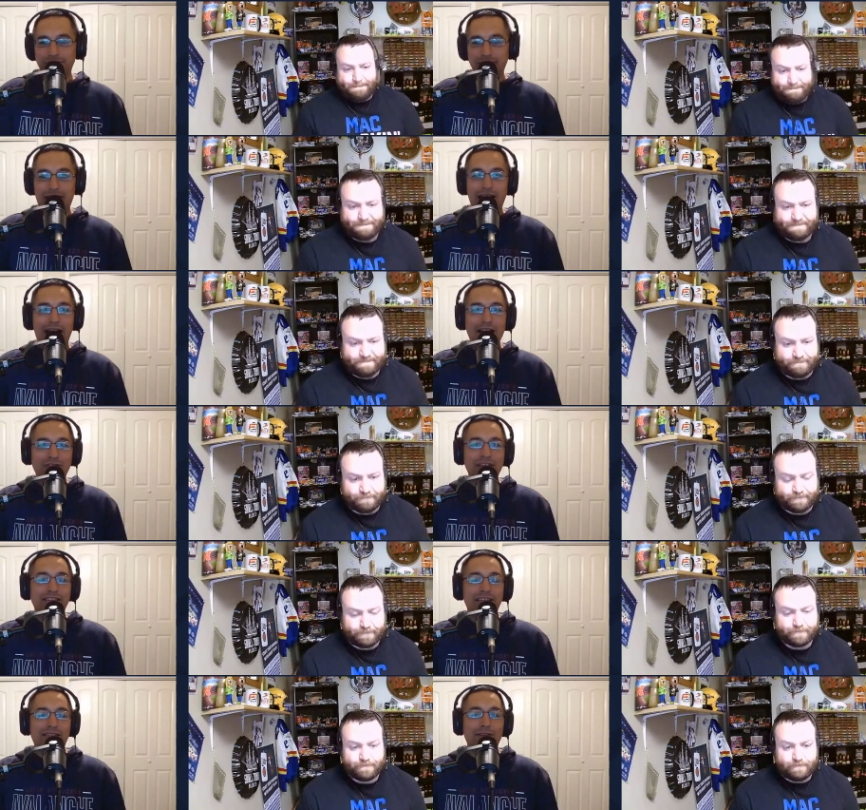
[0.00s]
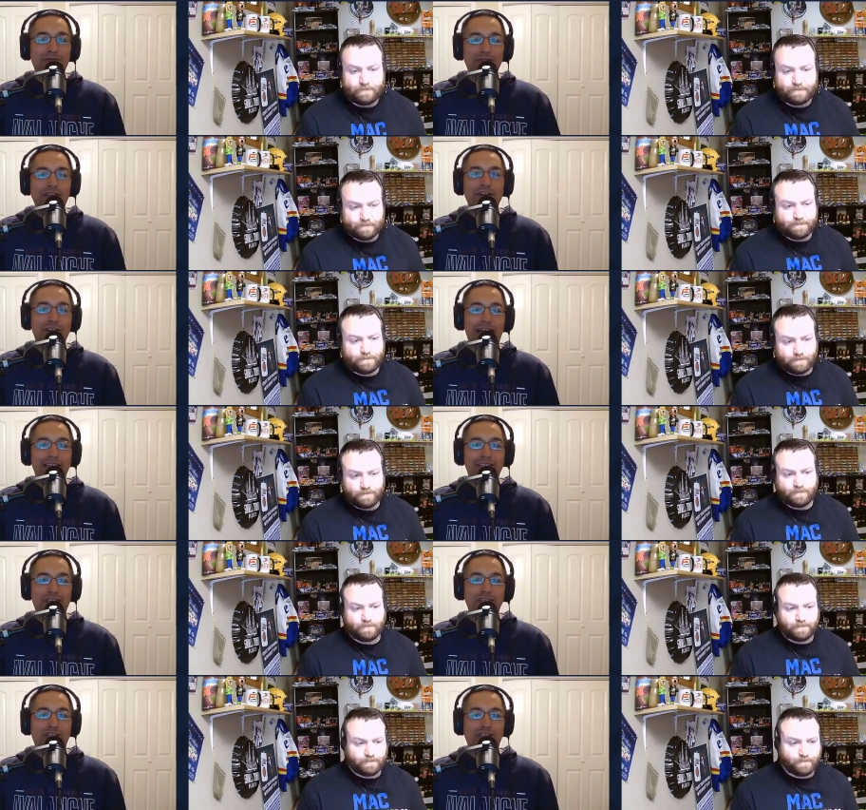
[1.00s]
Speaker 1: I, I think that the field has a
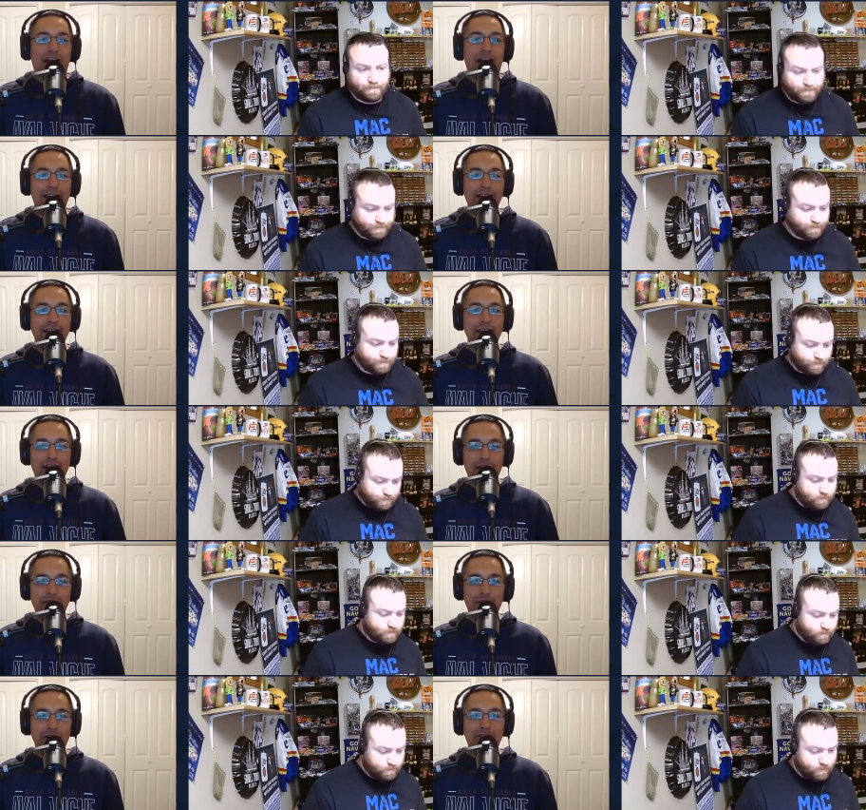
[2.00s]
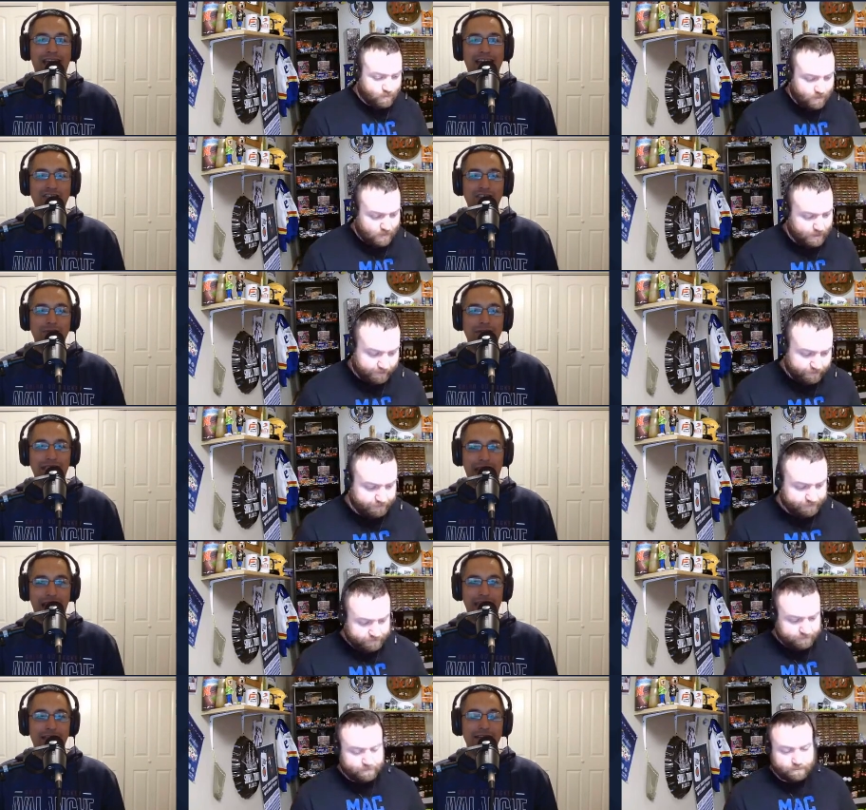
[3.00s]
good shot of of catching him
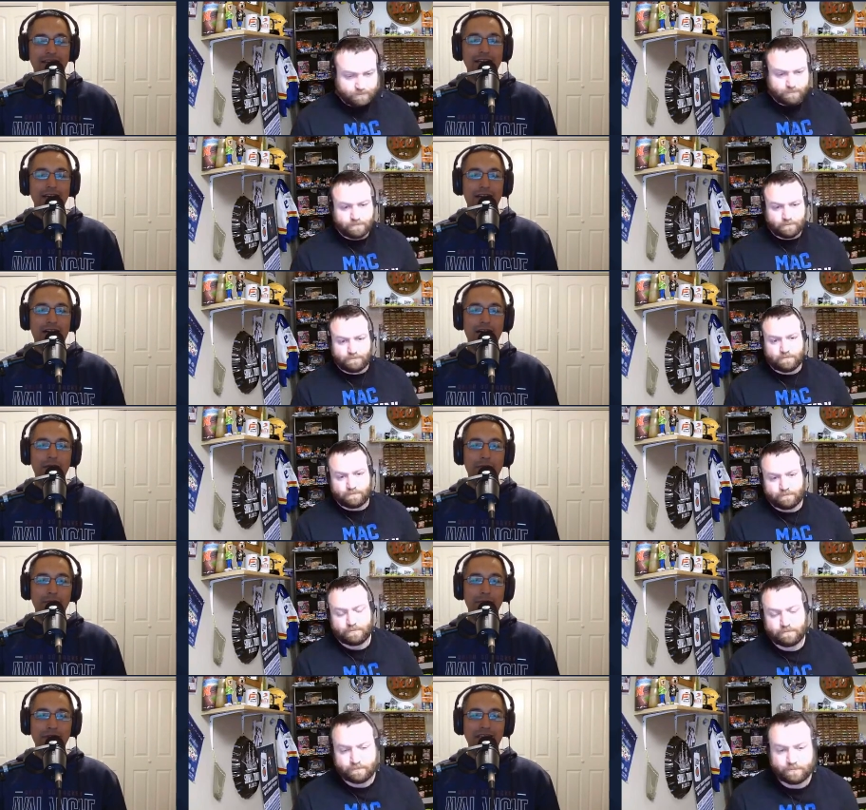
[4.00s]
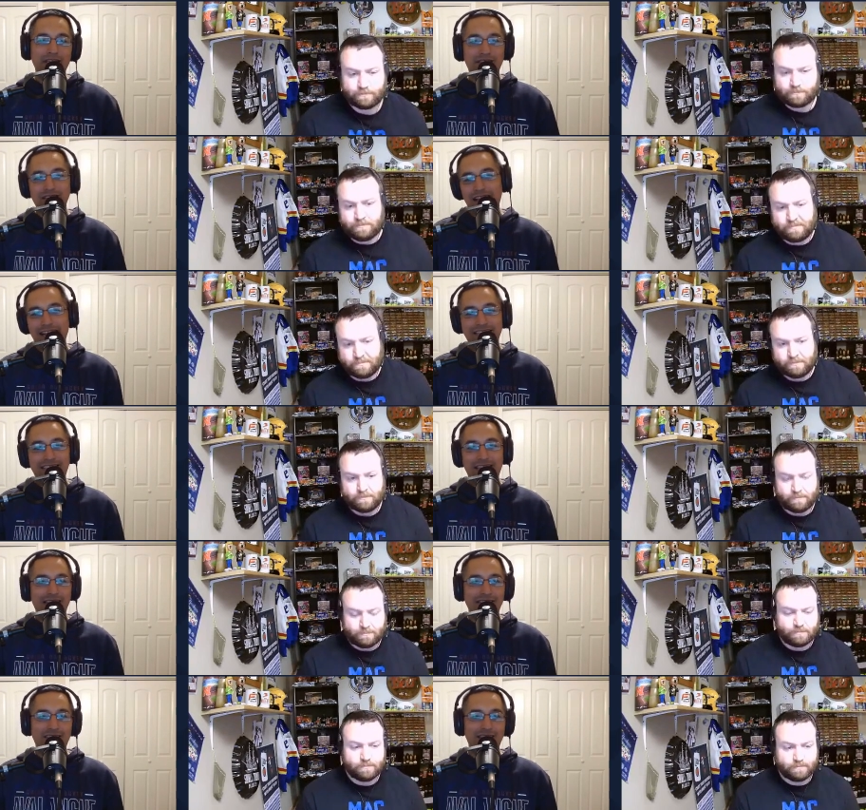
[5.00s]
again um, because, like I
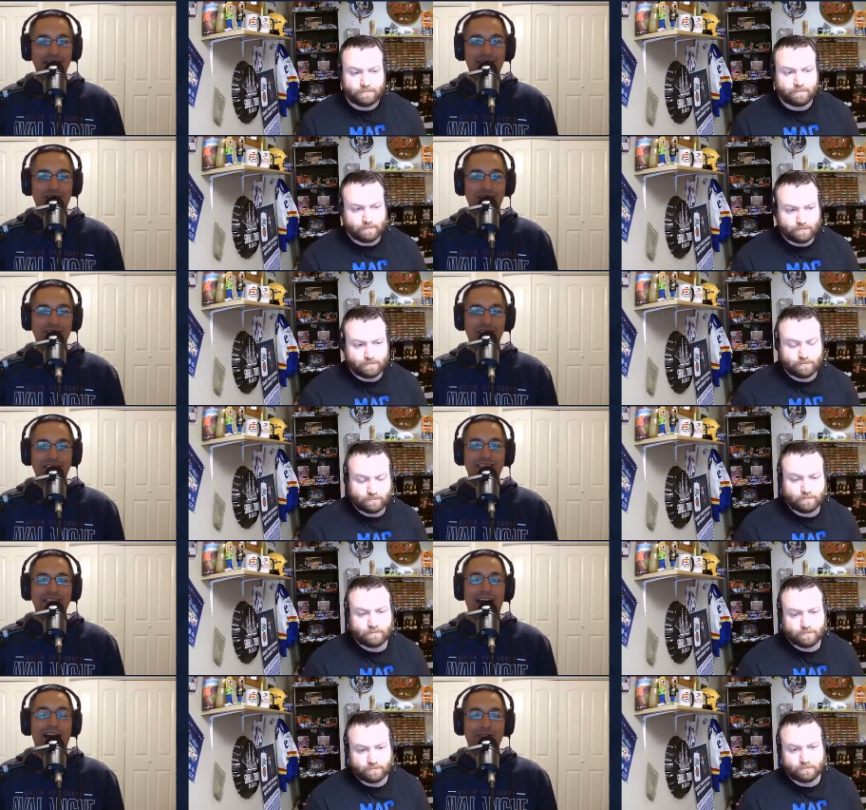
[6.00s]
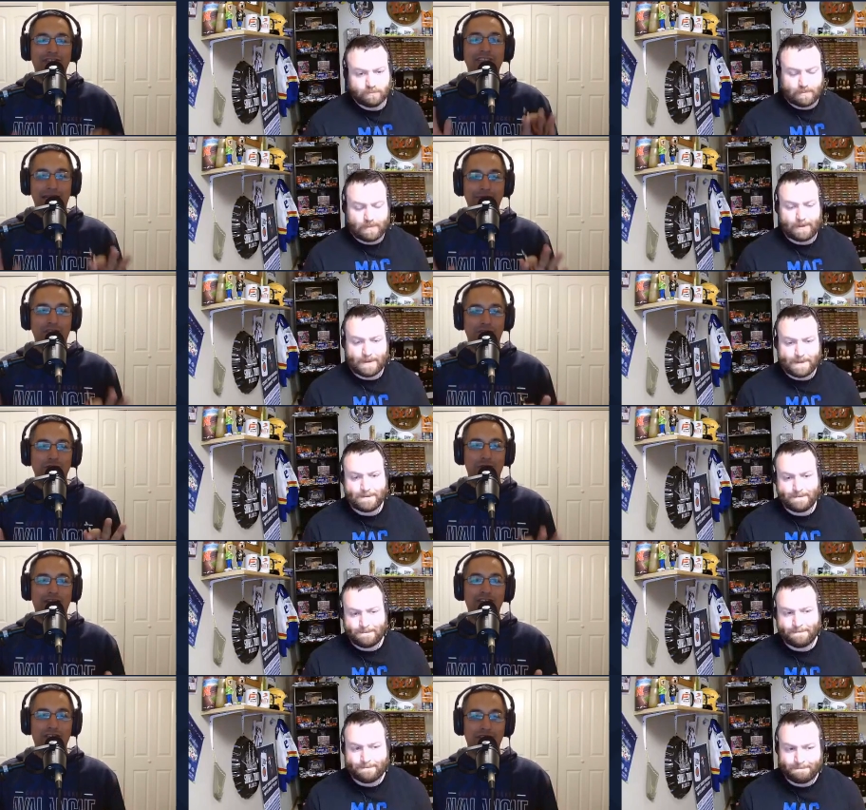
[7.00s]
said, it's it's just it's not the same
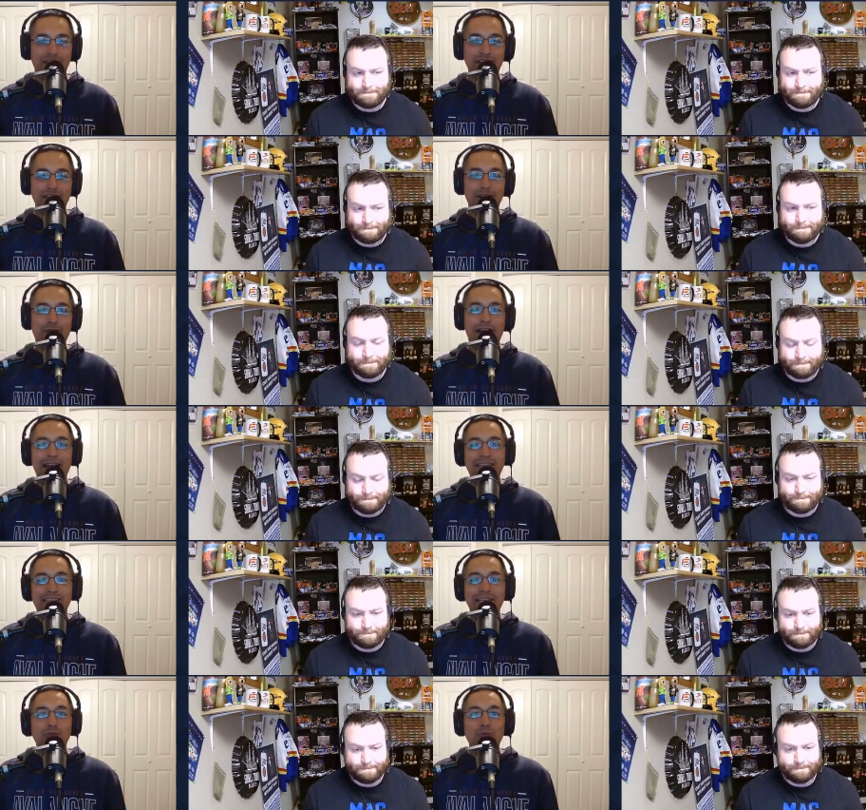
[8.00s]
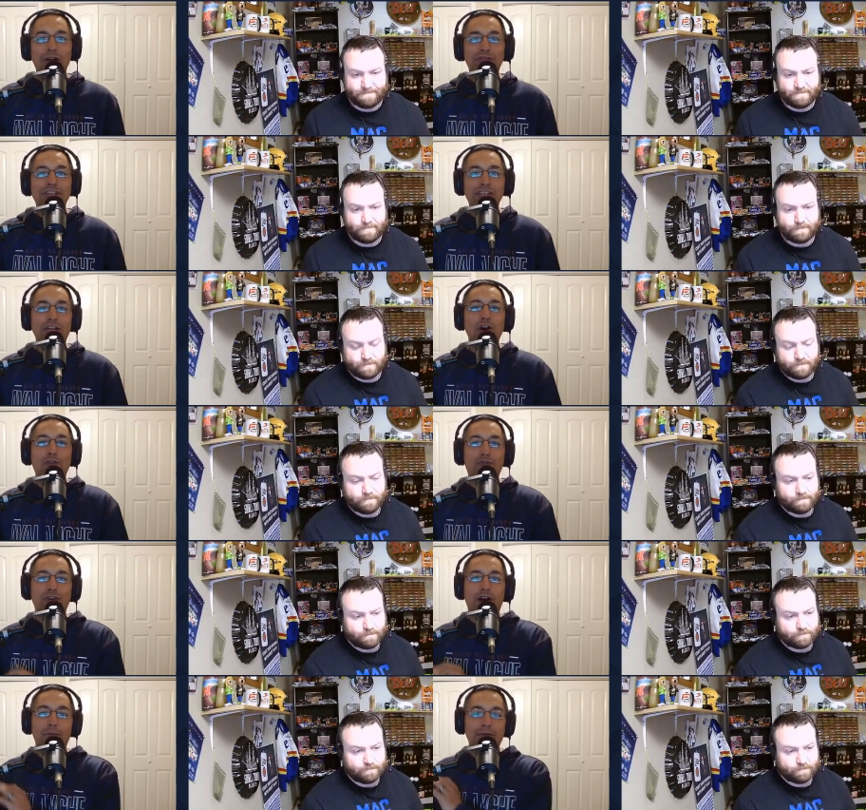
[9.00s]
situation, right? It's it's one thing to go
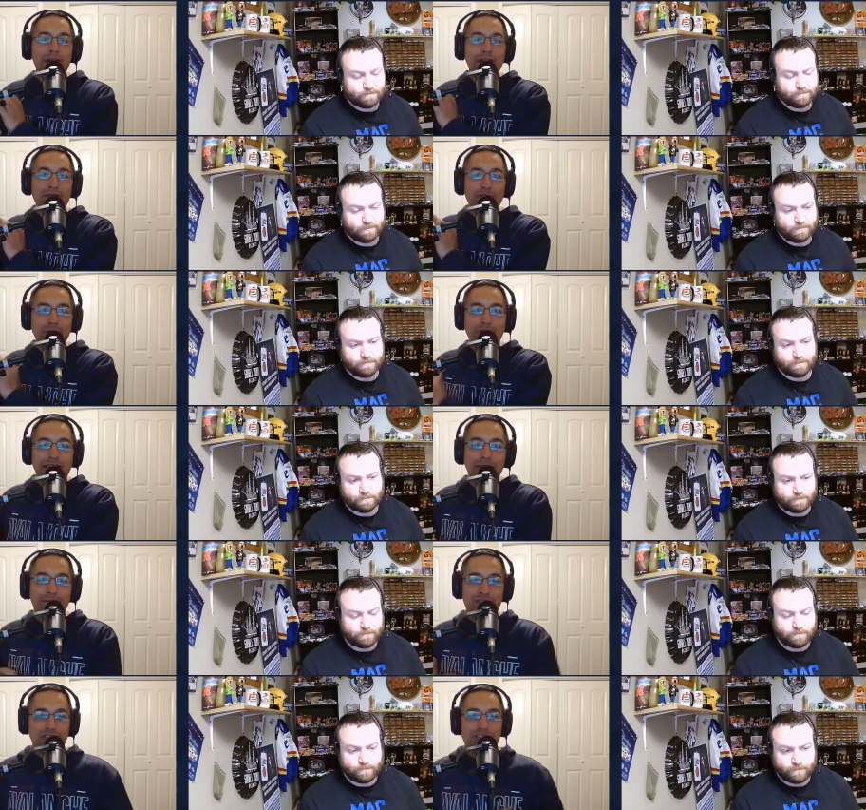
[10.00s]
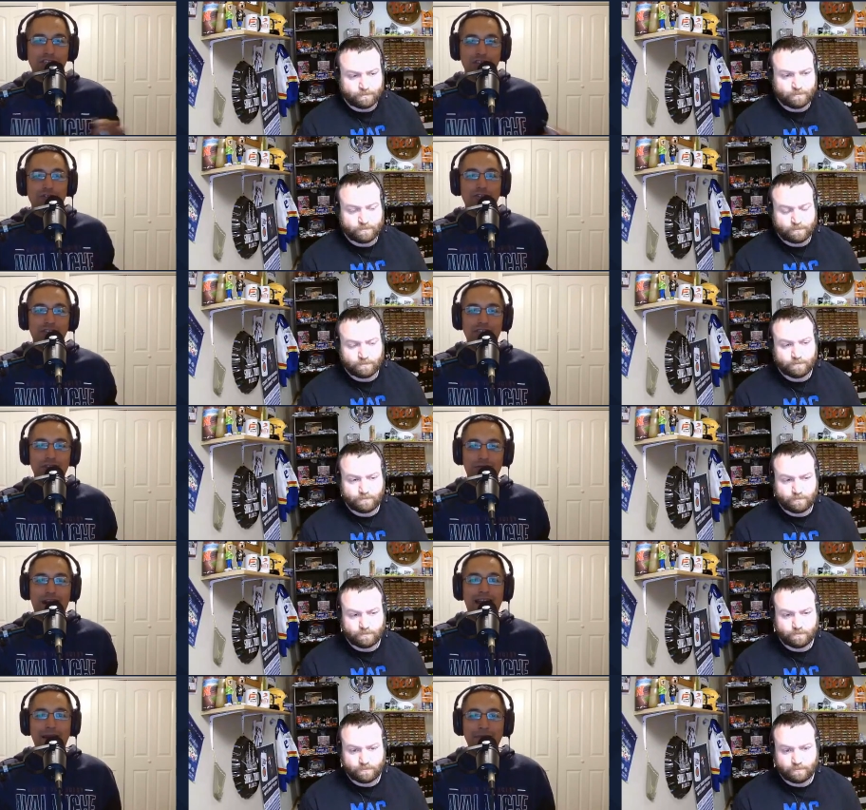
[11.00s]
from from Gibbs to Childress,
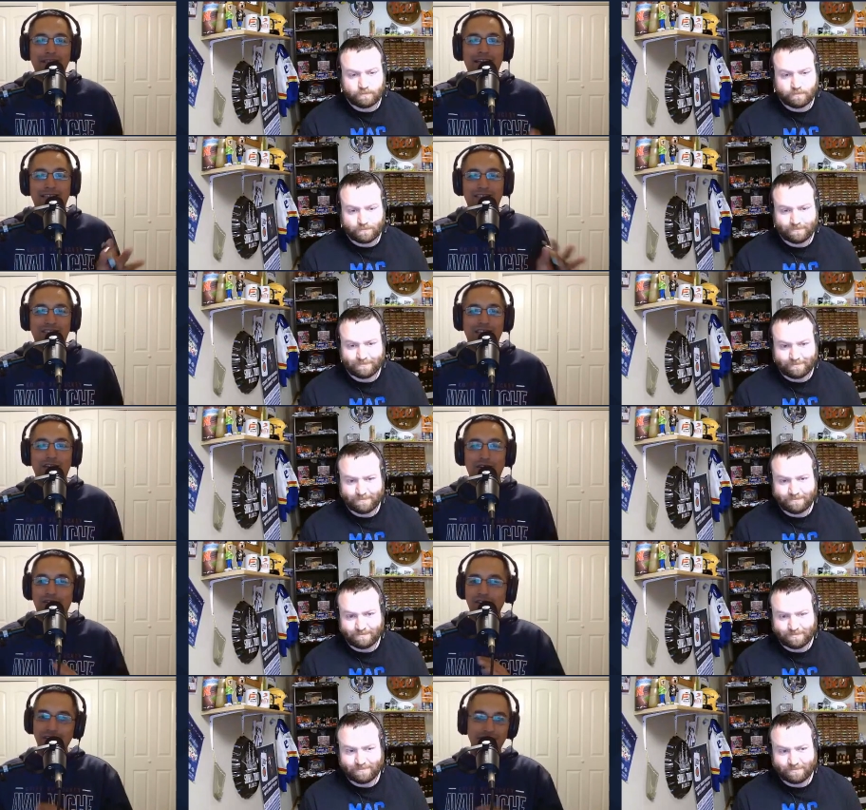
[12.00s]
right? I mean, that's still